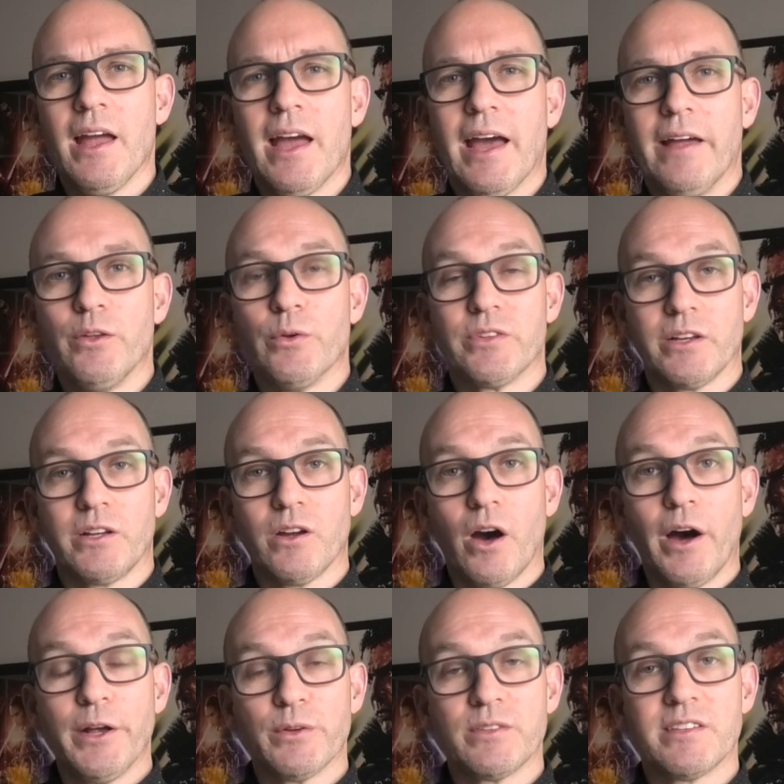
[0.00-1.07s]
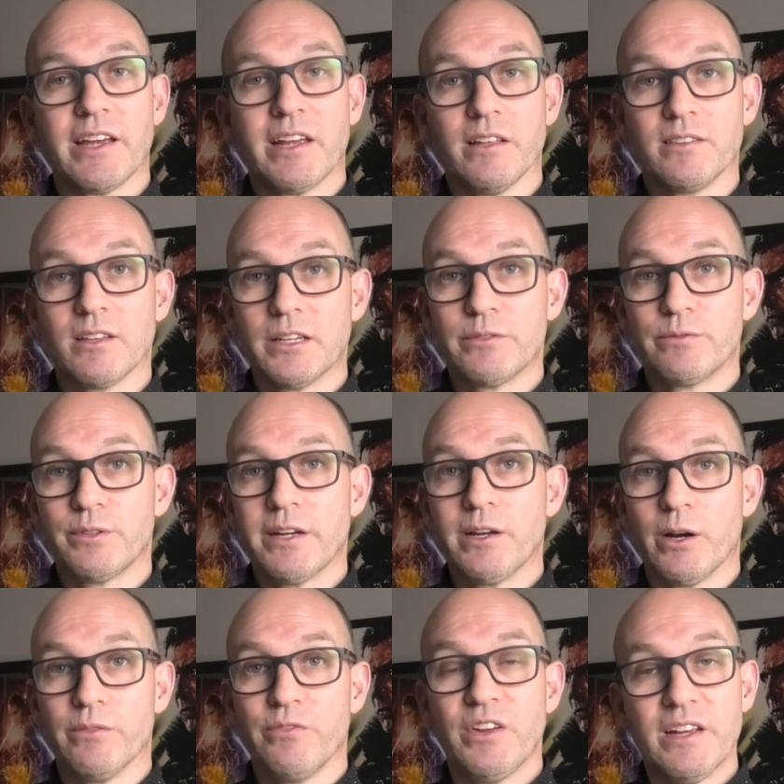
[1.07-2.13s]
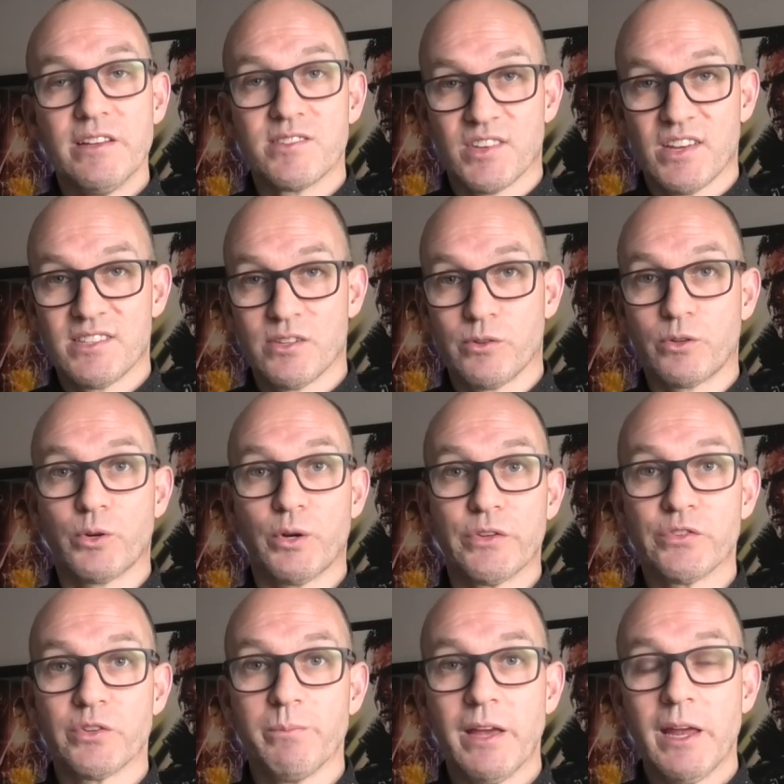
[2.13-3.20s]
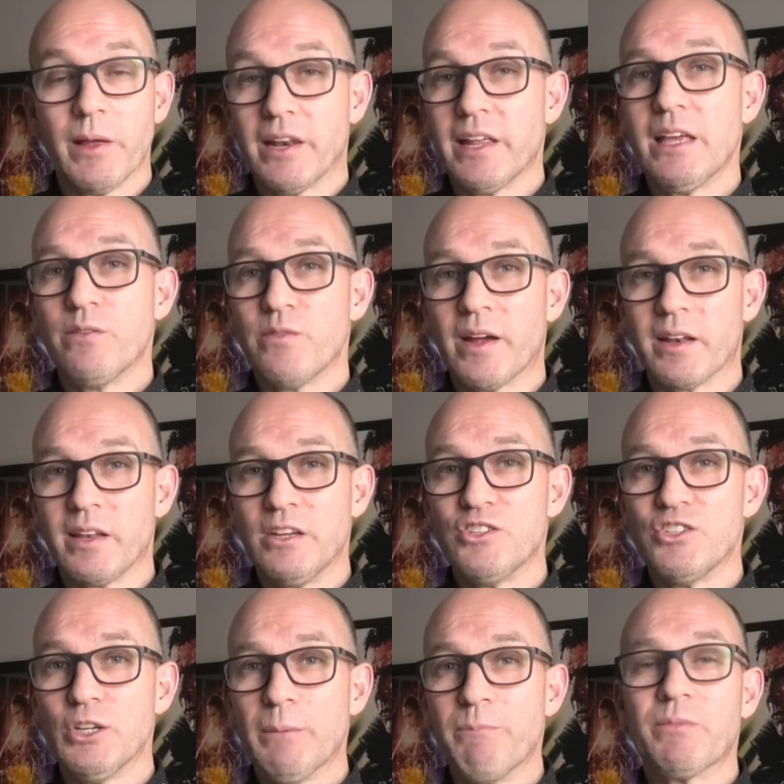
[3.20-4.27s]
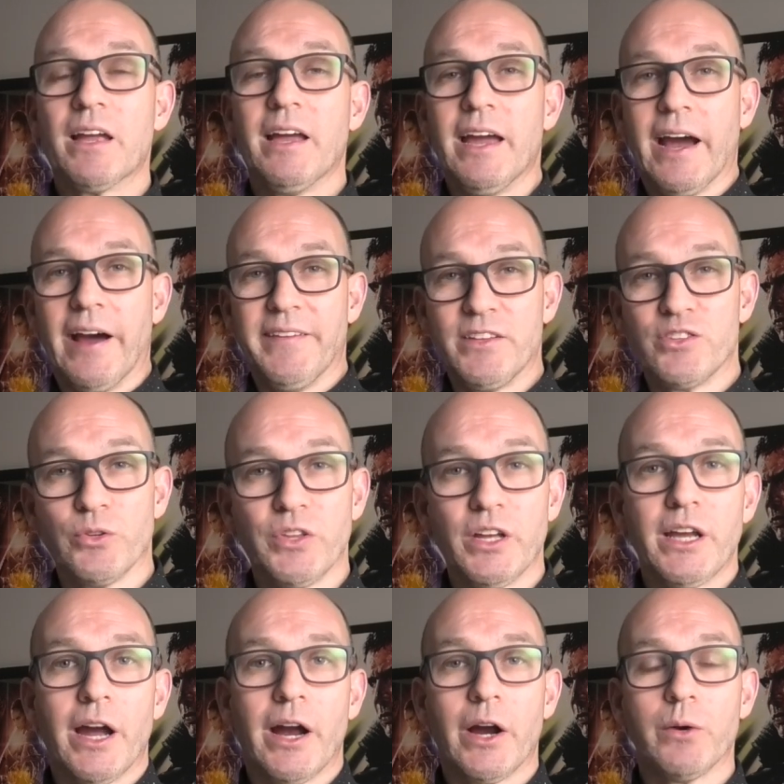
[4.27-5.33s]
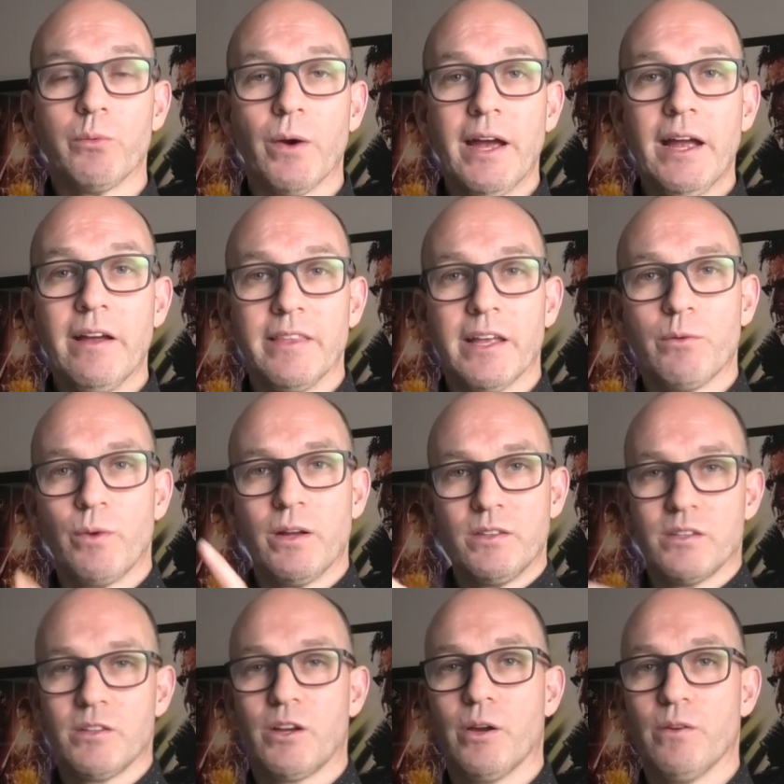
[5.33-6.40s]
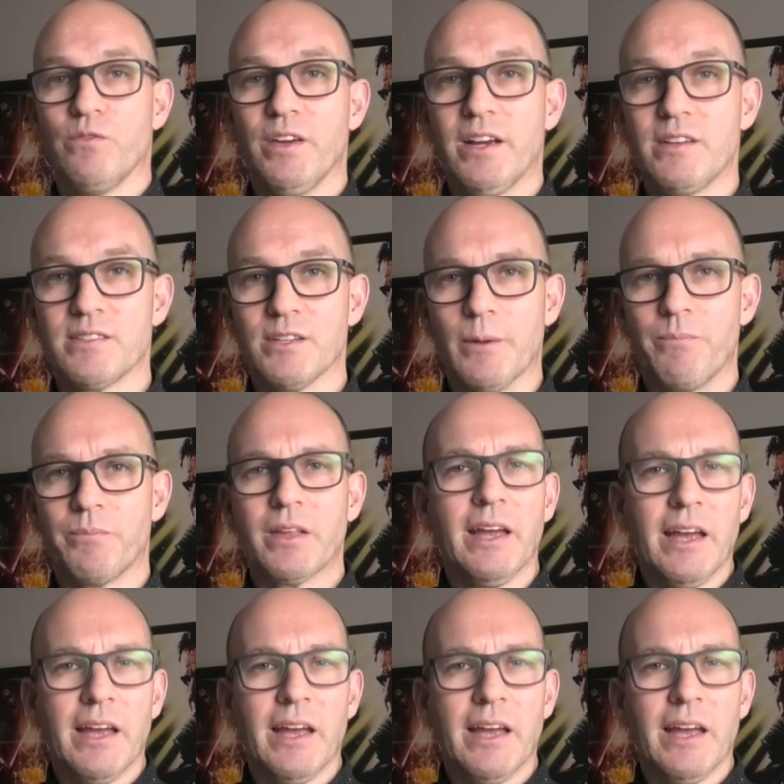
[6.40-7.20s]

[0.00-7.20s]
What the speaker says: And there was a guy who was taking delivery of his Tesla across from me, and he found an issue. And they took the car away and they went to go fix it.